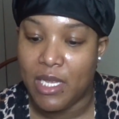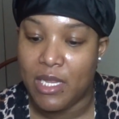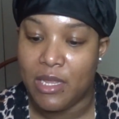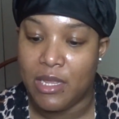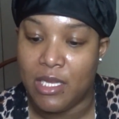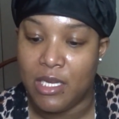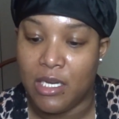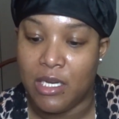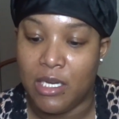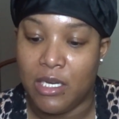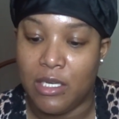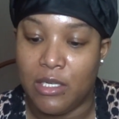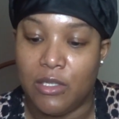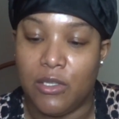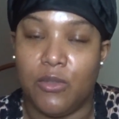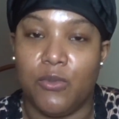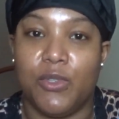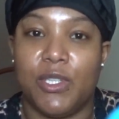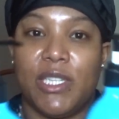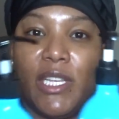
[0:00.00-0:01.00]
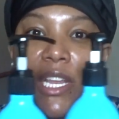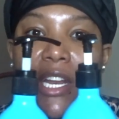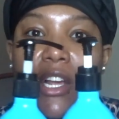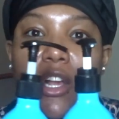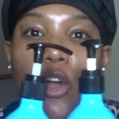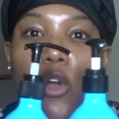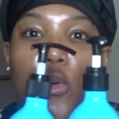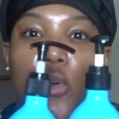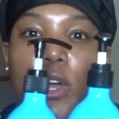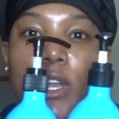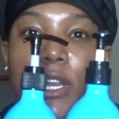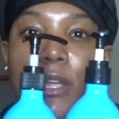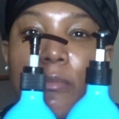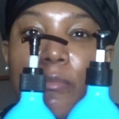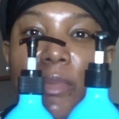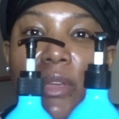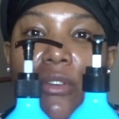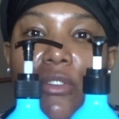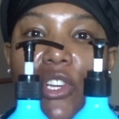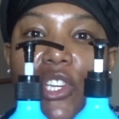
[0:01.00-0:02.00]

the Lucetta Coconut Milk